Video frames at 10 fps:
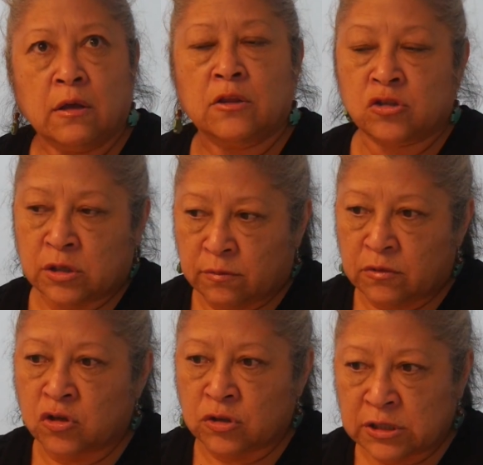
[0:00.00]

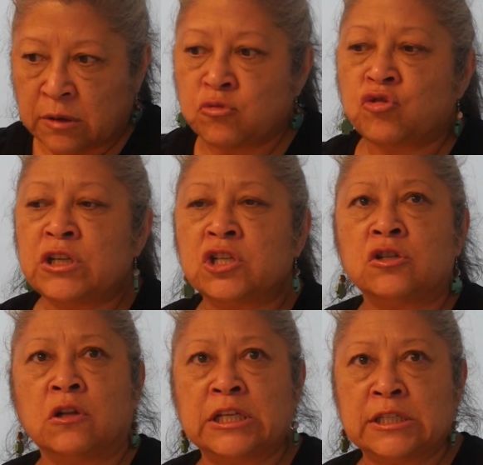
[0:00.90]
There's some
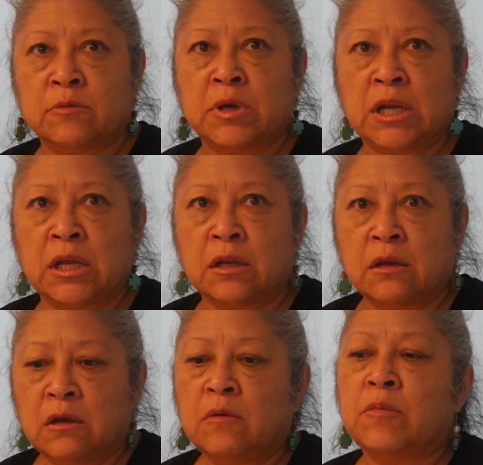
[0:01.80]
traditionalism in it,
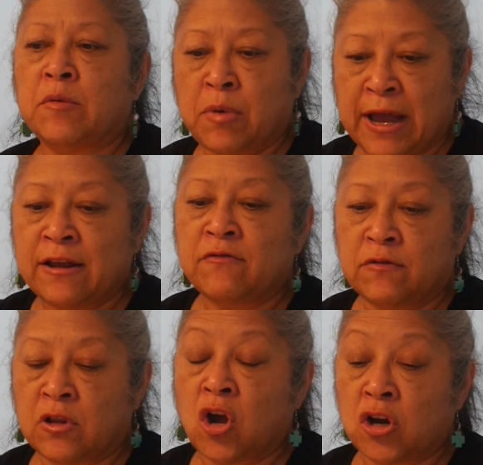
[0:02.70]
but by
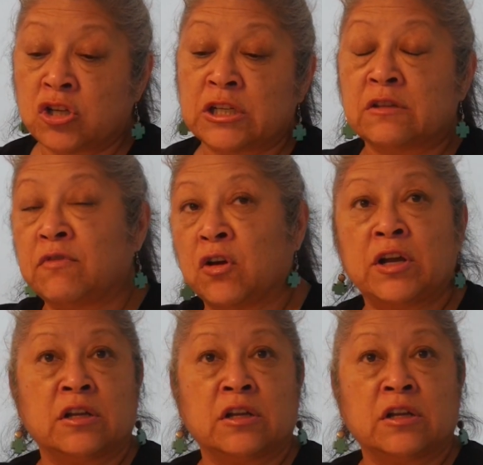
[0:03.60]
and large, it's very